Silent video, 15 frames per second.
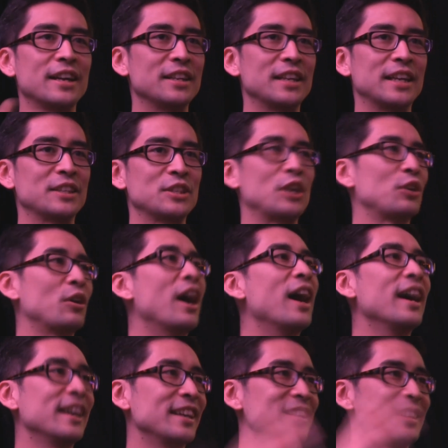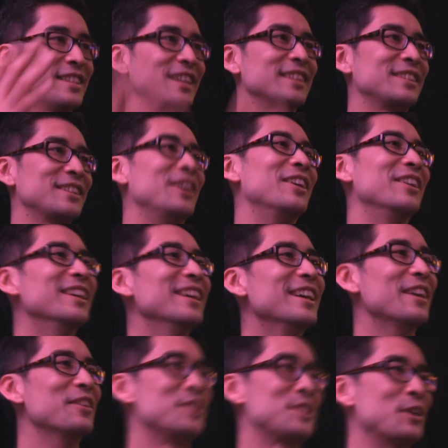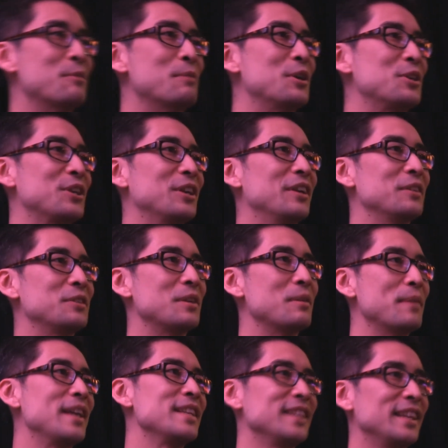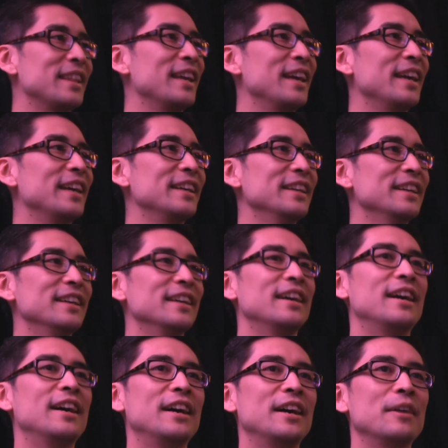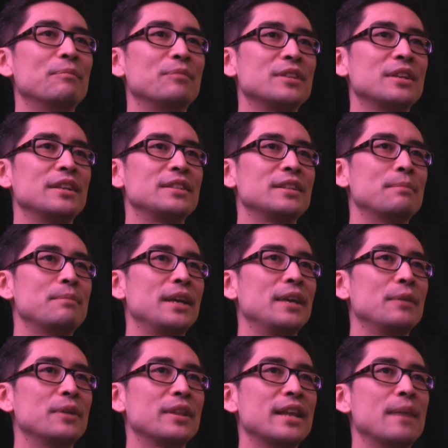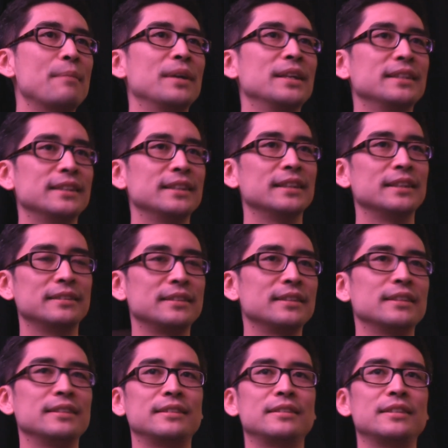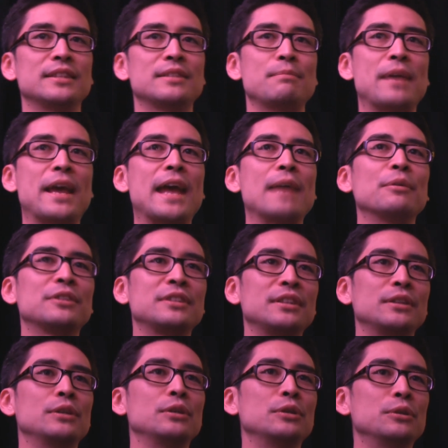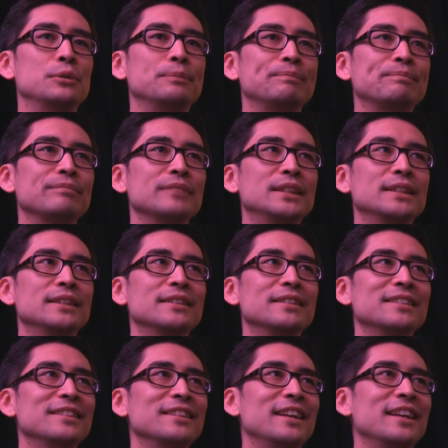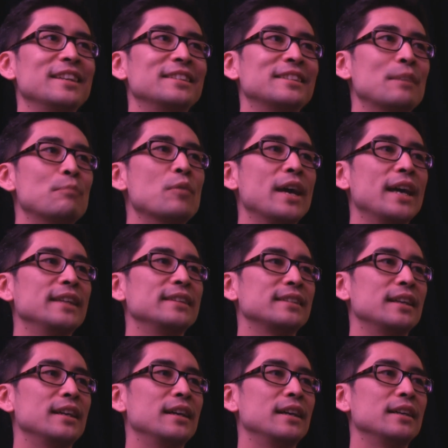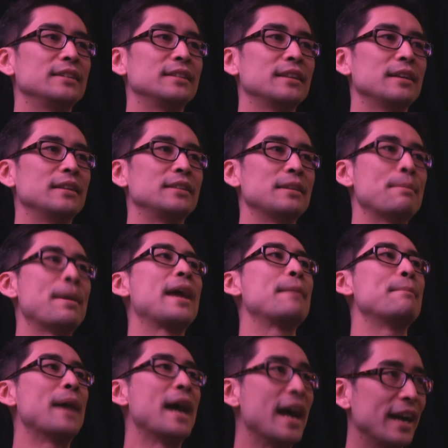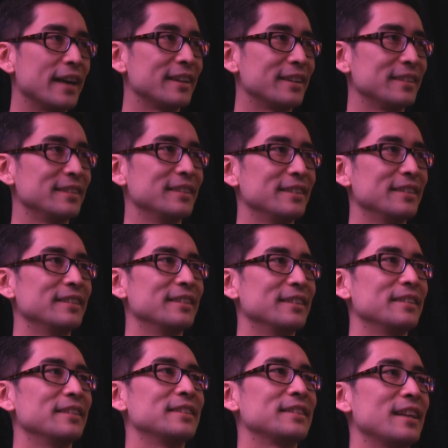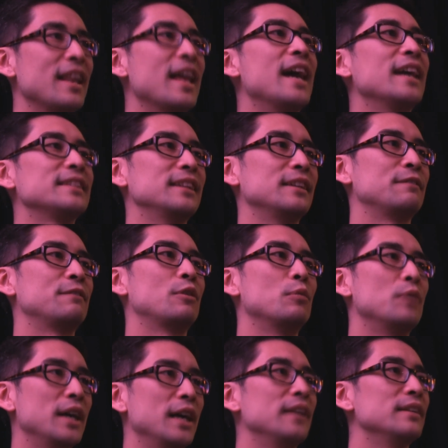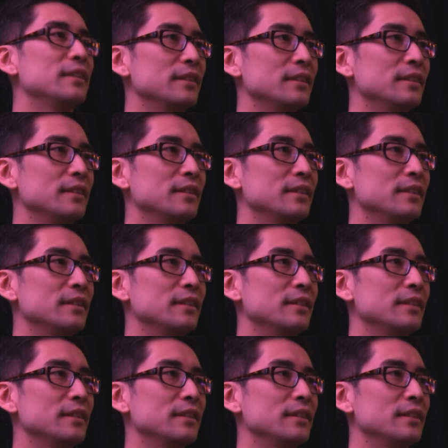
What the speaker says: like start crying. It's just like it was so emotional. It was an amazing thing to be with them, and to just be able to, in some ways, to pay back Scholastic for what